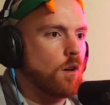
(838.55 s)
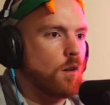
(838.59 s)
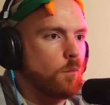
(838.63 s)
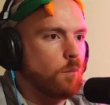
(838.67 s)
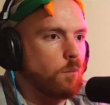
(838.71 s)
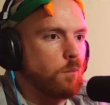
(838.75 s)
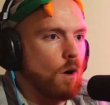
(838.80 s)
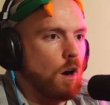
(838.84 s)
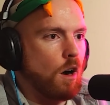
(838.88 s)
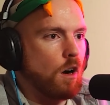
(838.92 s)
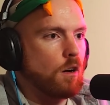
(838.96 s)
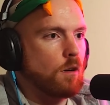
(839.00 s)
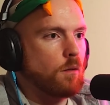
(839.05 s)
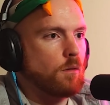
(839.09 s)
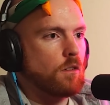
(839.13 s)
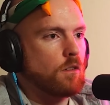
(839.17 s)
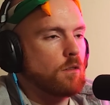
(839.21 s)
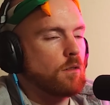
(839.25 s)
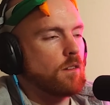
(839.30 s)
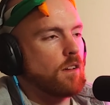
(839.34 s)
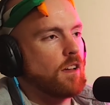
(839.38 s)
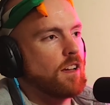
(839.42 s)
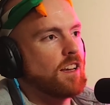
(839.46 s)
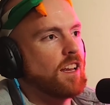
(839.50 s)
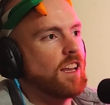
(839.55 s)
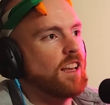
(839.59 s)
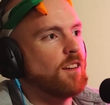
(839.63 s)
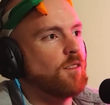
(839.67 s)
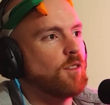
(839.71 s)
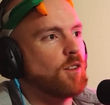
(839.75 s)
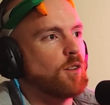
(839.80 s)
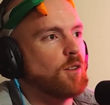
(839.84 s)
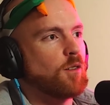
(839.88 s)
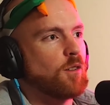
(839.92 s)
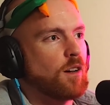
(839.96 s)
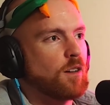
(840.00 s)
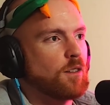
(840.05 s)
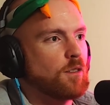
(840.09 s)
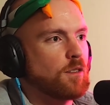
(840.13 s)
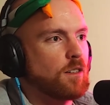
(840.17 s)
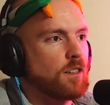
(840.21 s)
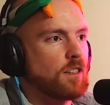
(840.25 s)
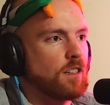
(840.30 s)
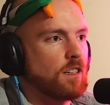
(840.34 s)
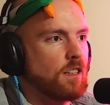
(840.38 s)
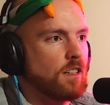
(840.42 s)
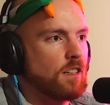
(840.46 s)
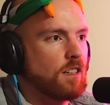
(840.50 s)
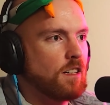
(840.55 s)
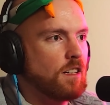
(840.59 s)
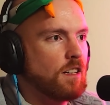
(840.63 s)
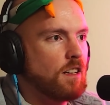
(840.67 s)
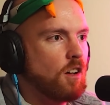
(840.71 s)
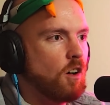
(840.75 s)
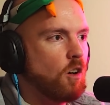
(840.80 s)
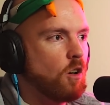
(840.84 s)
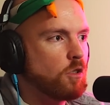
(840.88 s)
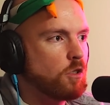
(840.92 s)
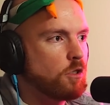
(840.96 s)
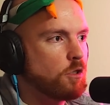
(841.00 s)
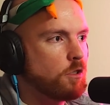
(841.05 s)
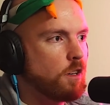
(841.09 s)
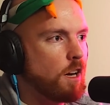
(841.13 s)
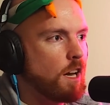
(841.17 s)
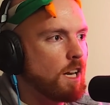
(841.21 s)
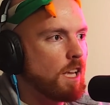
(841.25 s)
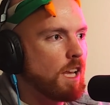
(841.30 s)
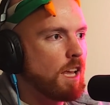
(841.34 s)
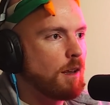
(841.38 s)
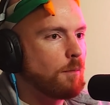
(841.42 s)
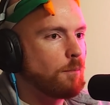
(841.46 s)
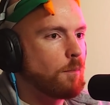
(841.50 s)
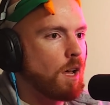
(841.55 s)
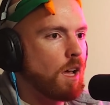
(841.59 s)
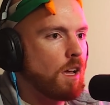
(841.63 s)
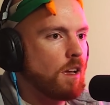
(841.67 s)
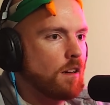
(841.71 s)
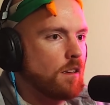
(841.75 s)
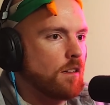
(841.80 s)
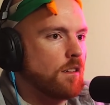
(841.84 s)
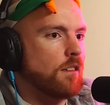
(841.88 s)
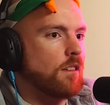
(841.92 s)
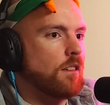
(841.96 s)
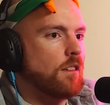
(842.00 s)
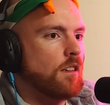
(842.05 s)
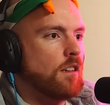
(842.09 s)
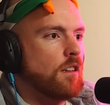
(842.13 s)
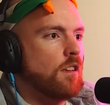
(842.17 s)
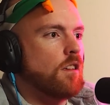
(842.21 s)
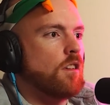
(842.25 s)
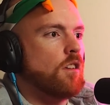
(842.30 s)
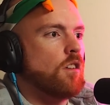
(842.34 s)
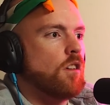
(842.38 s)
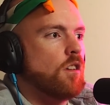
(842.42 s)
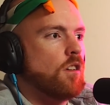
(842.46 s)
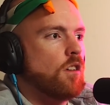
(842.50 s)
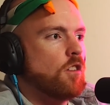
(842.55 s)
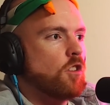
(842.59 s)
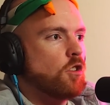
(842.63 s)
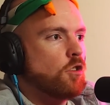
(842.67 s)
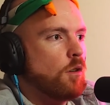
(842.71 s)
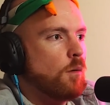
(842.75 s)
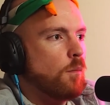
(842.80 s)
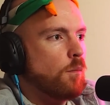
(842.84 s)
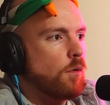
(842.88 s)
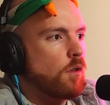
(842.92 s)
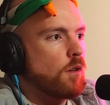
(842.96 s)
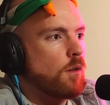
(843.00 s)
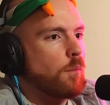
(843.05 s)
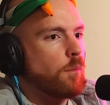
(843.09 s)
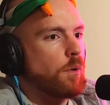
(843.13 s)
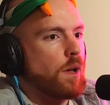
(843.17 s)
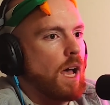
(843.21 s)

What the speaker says: What a bar. I can't even do Australian. Australian, mate. Shrimp on a